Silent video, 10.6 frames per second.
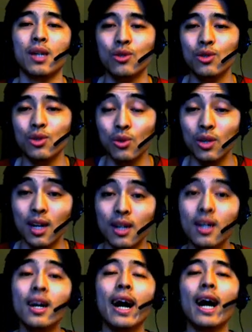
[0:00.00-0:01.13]
out soon, and
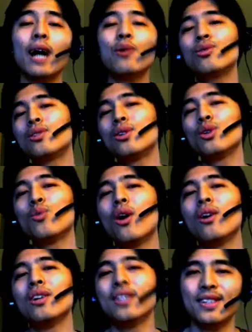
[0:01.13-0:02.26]
I will see you
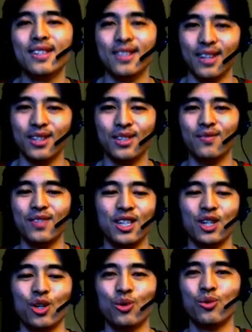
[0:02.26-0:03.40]
all in the next
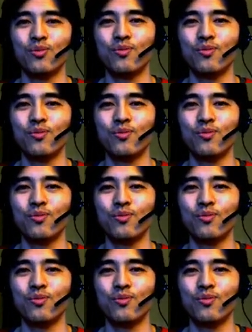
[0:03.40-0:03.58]
video.